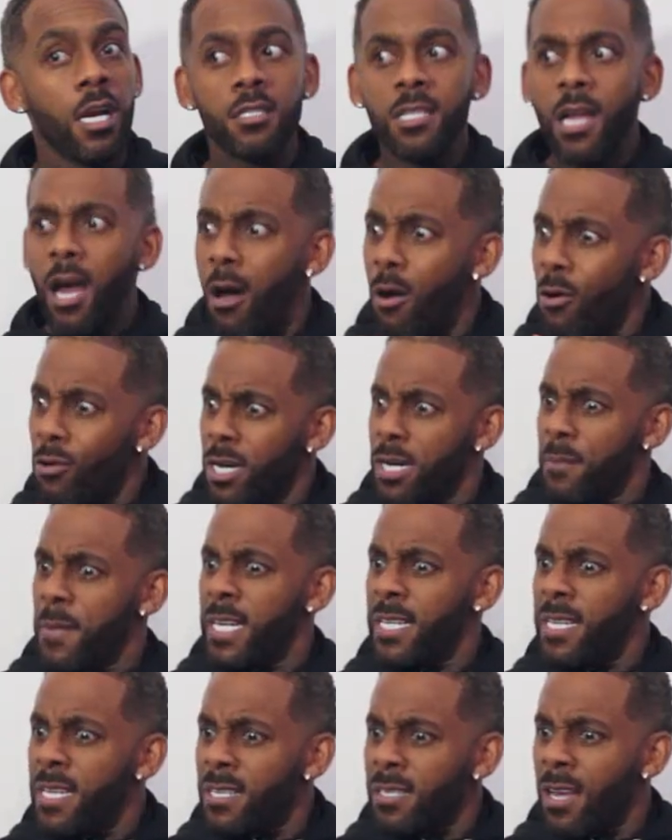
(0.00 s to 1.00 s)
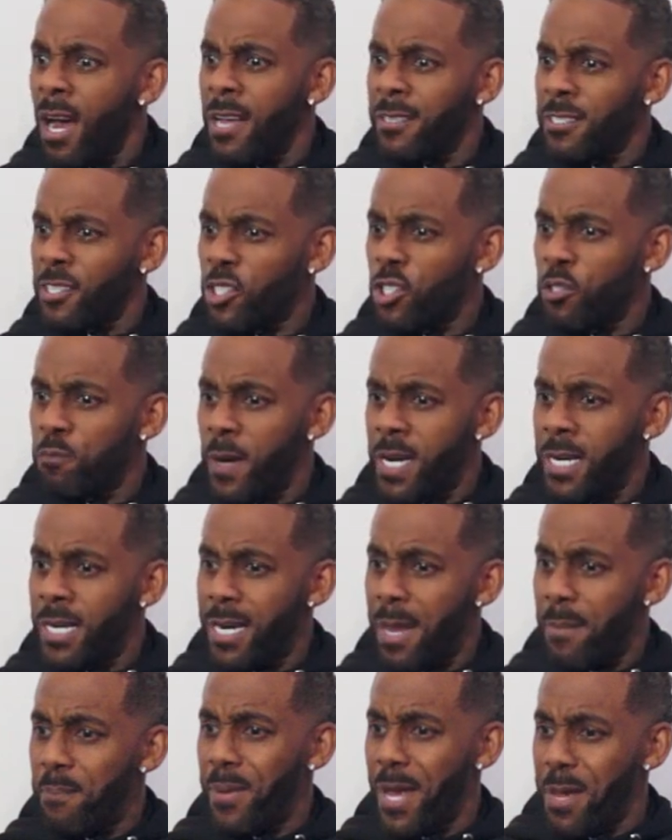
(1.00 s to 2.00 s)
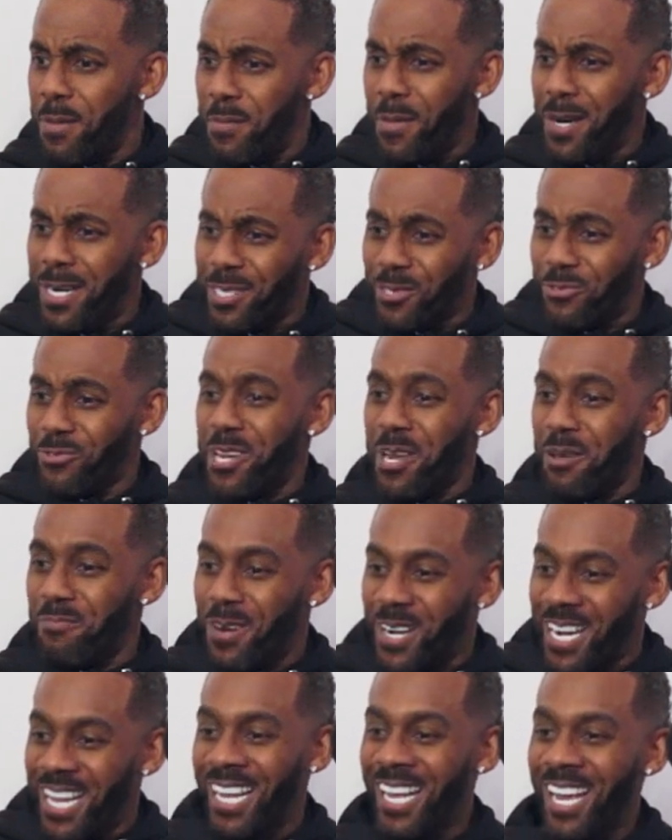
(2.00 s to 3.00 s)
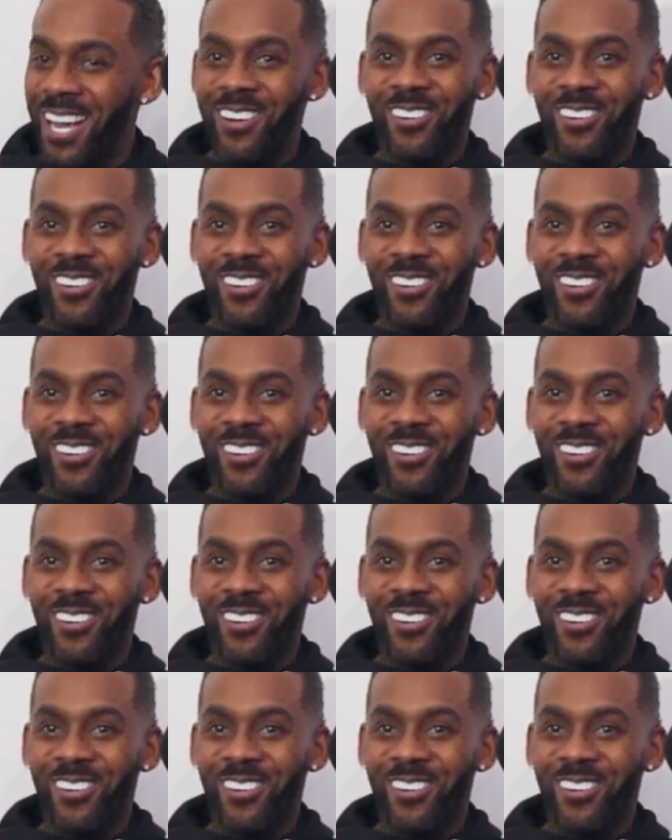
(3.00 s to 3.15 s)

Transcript: I was like, hold on a minute, these guys are spending their baby mothers re-up money.